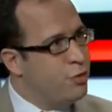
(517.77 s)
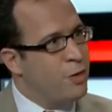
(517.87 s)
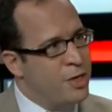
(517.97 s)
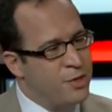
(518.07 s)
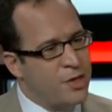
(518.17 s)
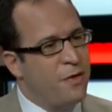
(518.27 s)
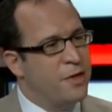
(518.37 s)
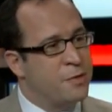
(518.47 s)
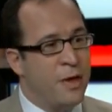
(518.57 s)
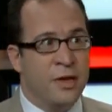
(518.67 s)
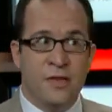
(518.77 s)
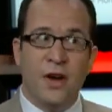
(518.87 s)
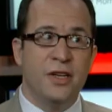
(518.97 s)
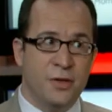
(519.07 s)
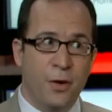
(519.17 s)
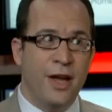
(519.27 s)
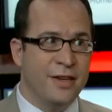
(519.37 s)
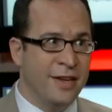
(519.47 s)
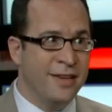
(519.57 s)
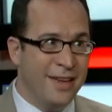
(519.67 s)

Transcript: when you start this way that it's very disorienting.